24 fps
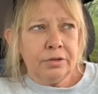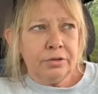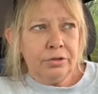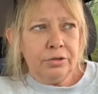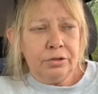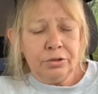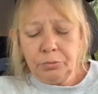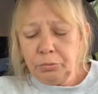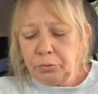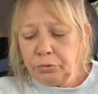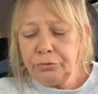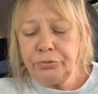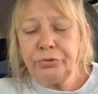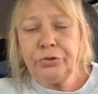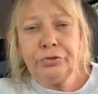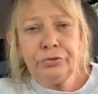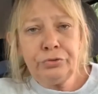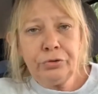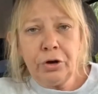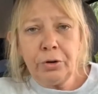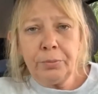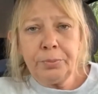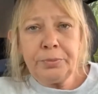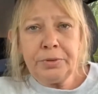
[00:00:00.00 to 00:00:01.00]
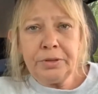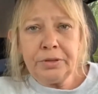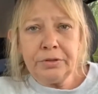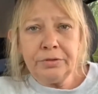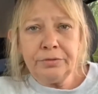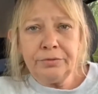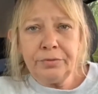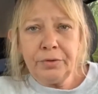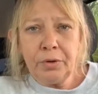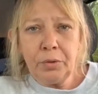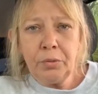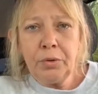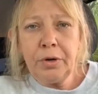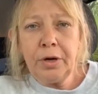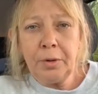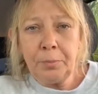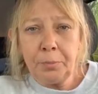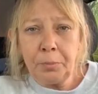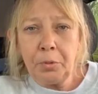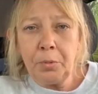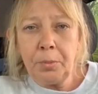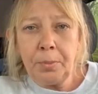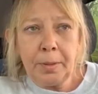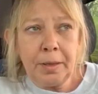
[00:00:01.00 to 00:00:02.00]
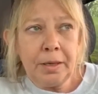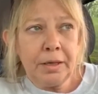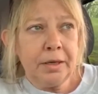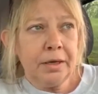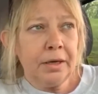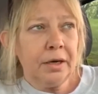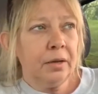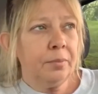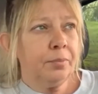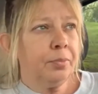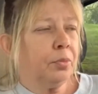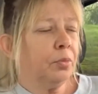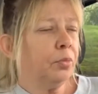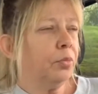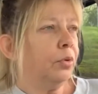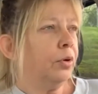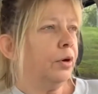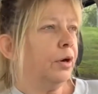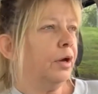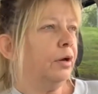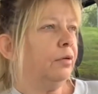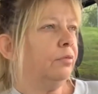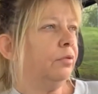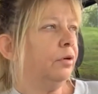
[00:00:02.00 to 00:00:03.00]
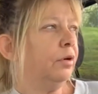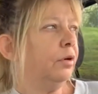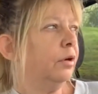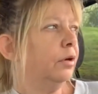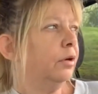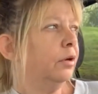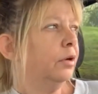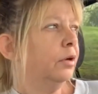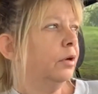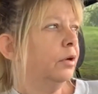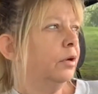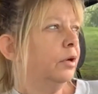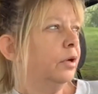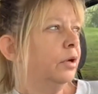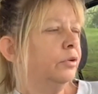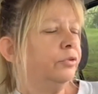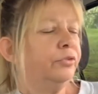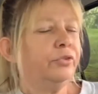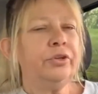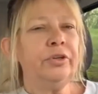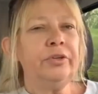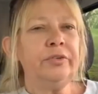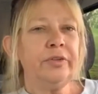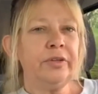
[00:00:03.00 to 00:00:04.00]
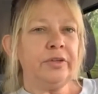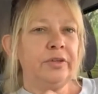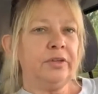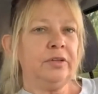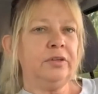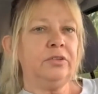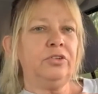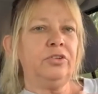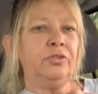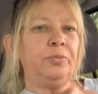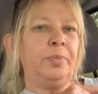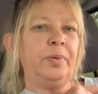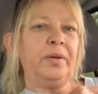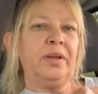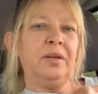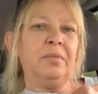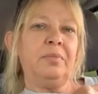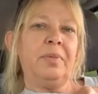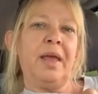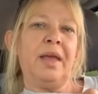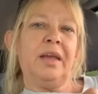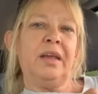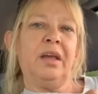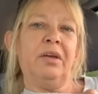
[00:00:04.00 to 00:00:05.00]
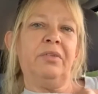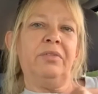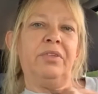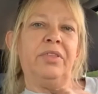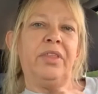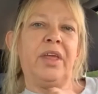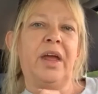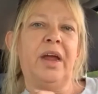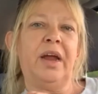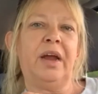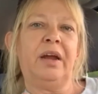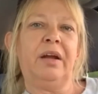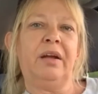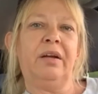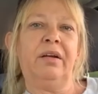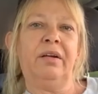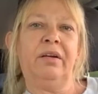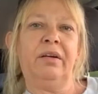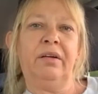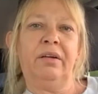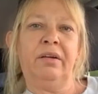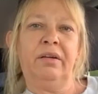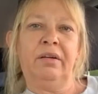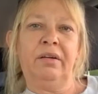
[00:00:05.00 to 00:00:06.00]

you know, where she dropped it in the floor to help her pick it up or whatever. She said, just put it back over there.